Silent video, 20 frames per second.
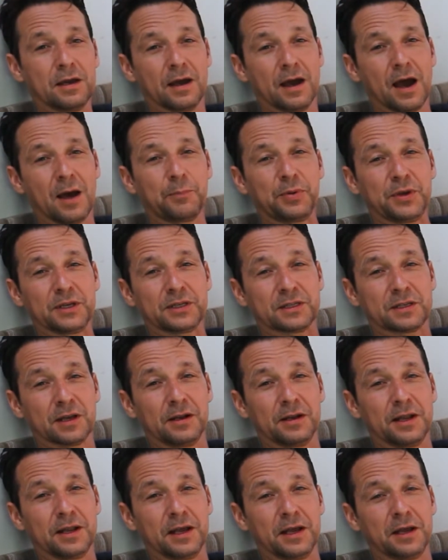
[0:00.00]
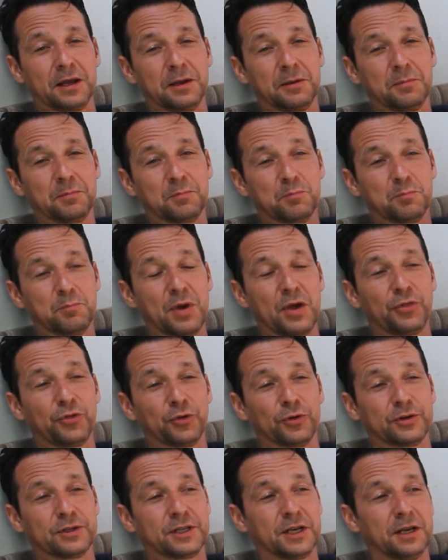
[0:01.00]
happy Sunday, May
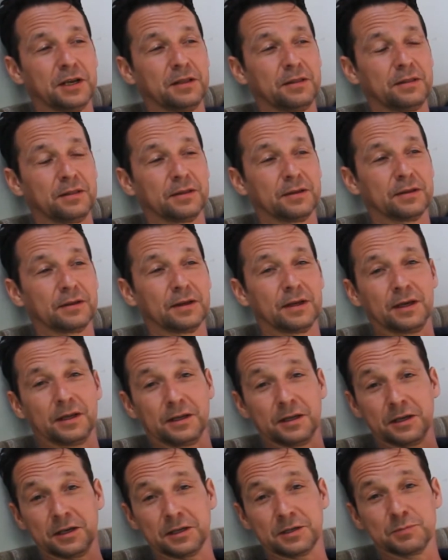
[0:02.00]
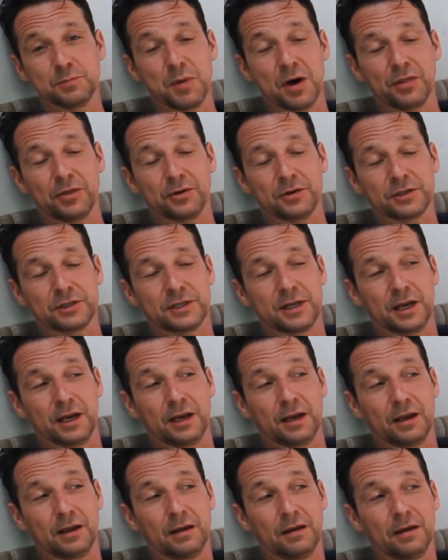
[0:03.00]
13th. It is Mother's
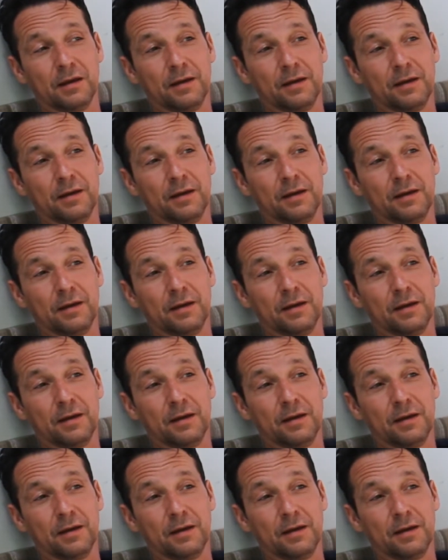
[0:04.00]
Day.